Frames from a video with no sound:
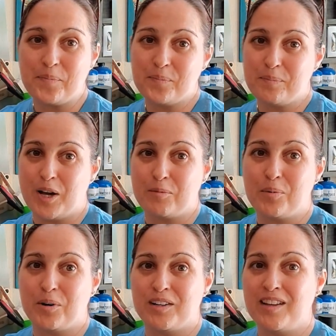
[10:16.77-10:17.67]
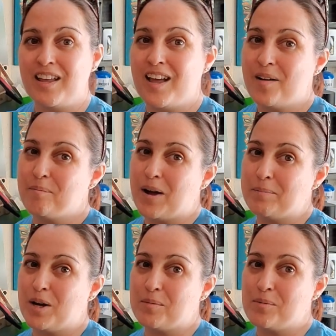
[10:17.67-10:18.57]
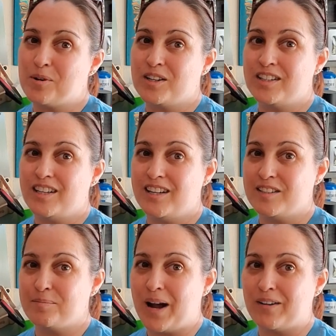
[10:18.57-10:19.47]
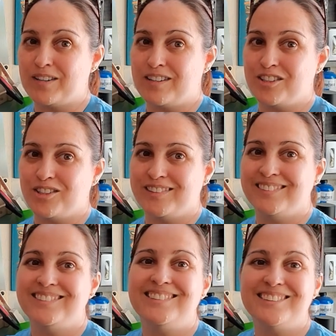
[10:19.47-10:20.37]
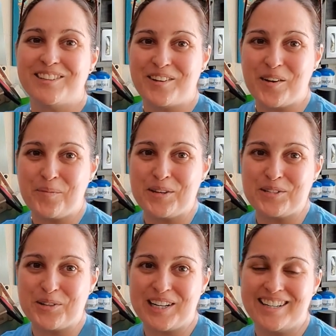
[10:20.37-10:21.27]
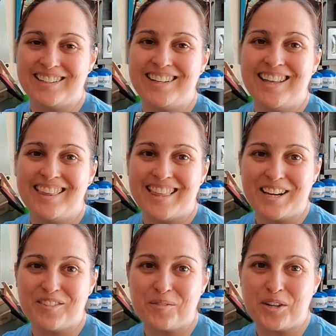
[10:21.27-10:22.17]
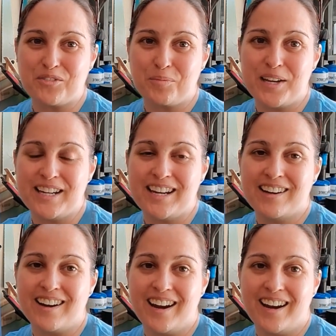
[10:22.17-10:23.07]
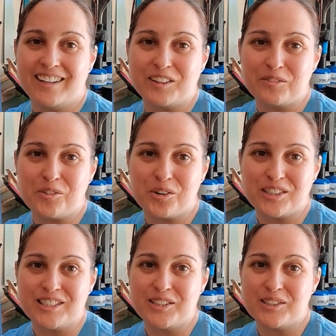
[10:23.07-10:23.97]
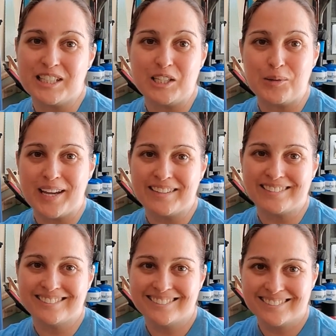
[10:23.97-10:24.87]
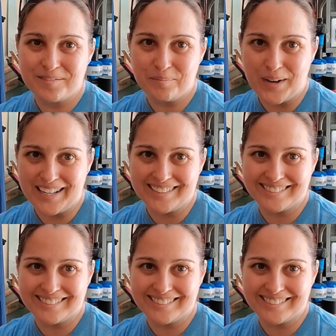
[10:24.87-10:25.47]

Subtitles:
puck board. My puck board is Pirate Edition. So I hope you enjoyed it. Thank you very much for being here, and look forward to seeing you again. Bye.